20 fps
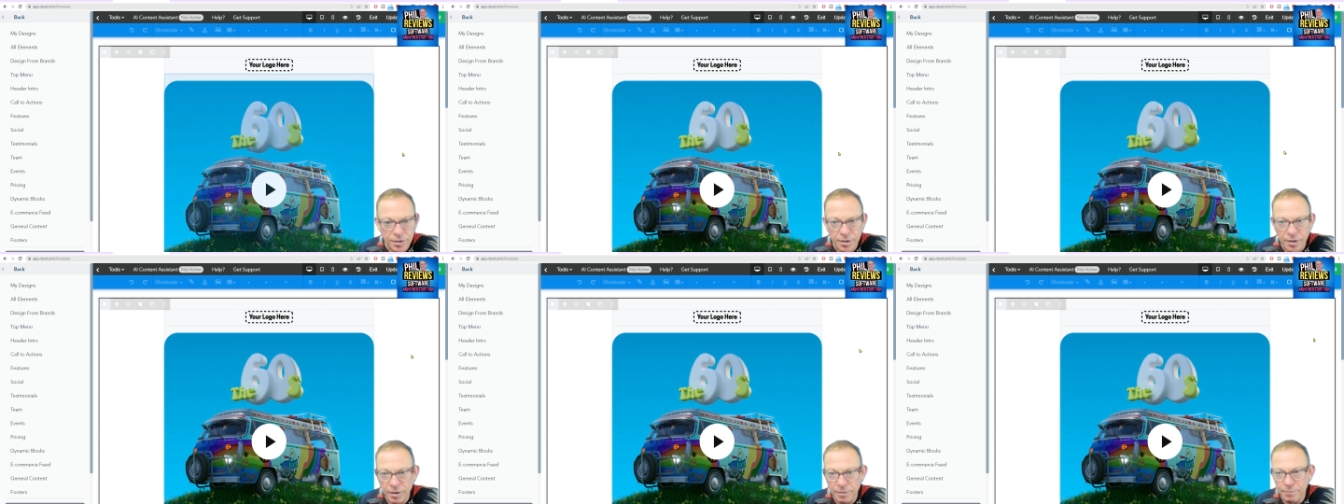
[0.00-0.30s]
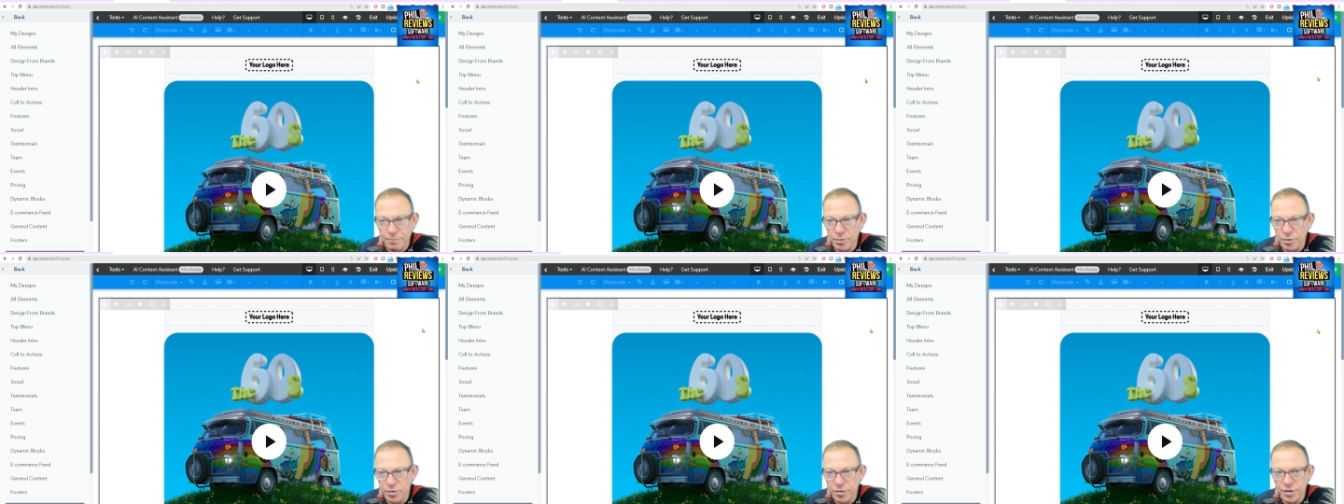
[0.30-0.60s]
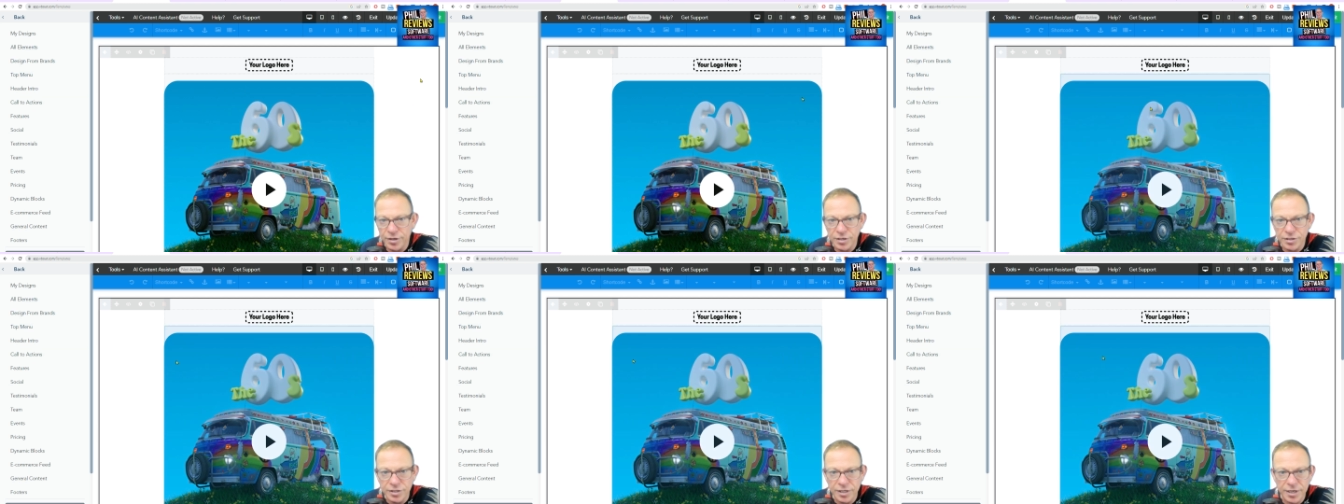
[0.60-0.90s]
and put
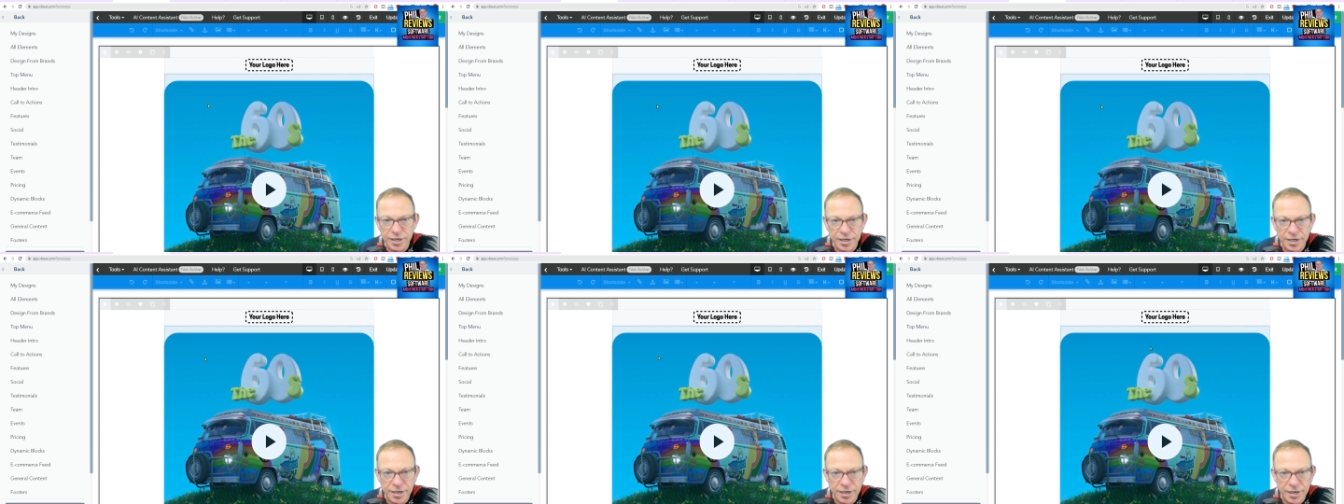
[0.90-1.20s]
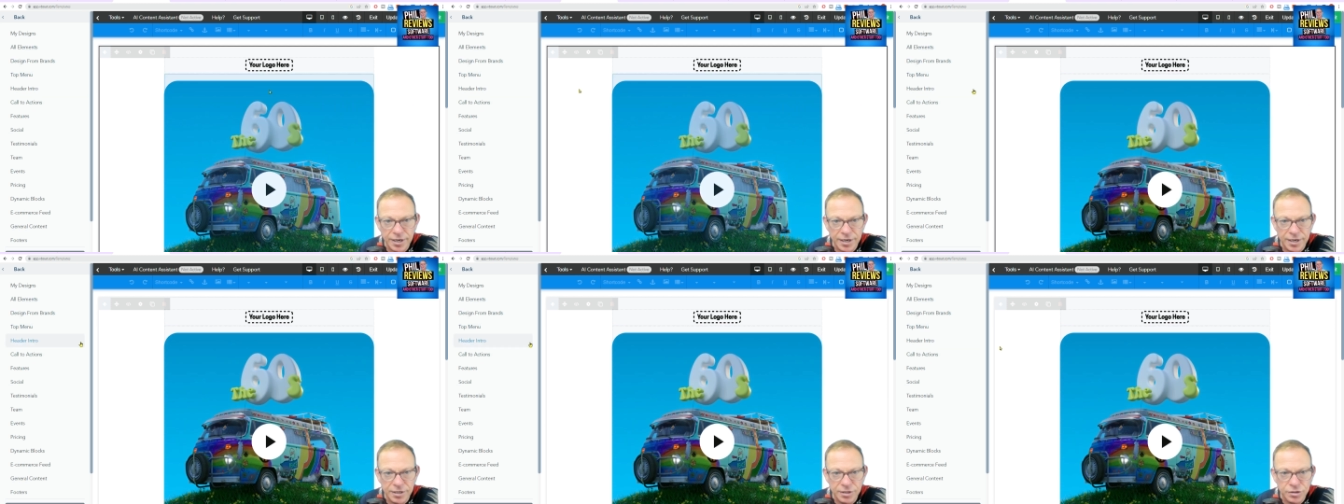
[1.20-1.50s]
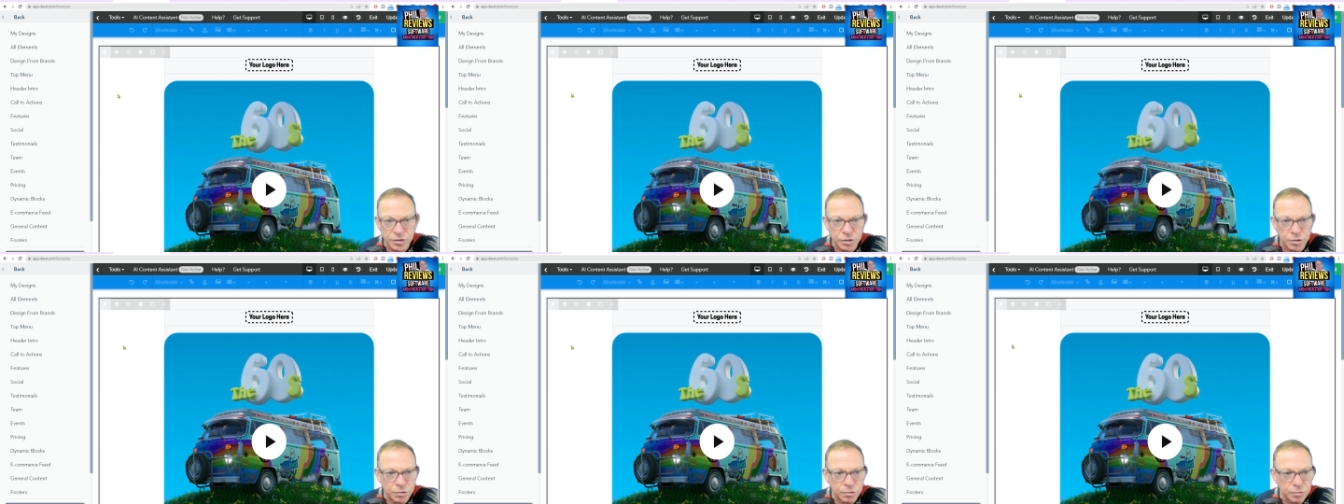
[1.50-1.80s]
things
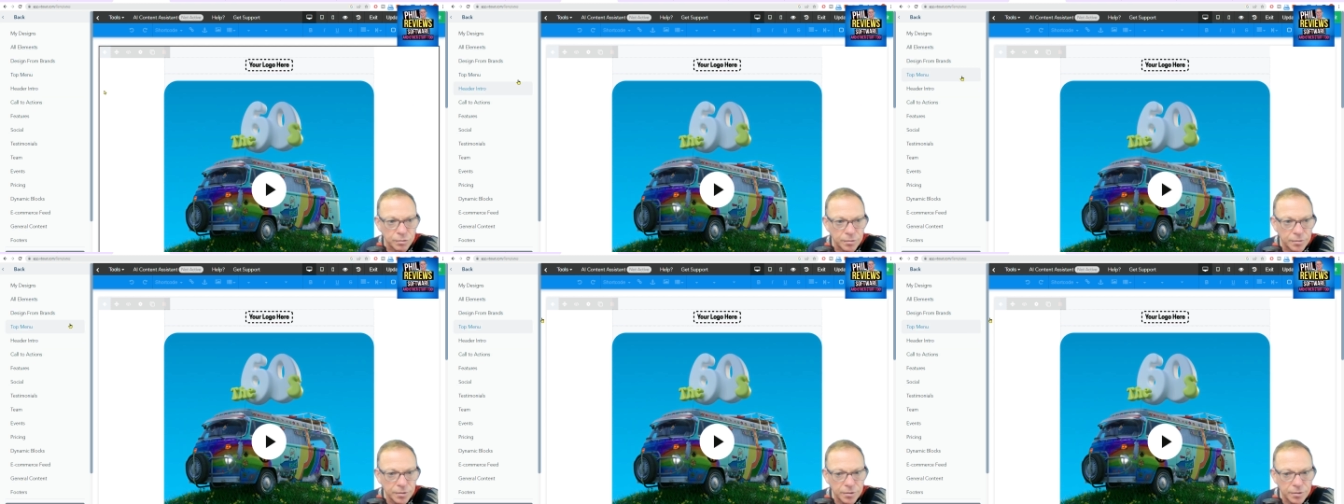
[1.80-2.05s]
into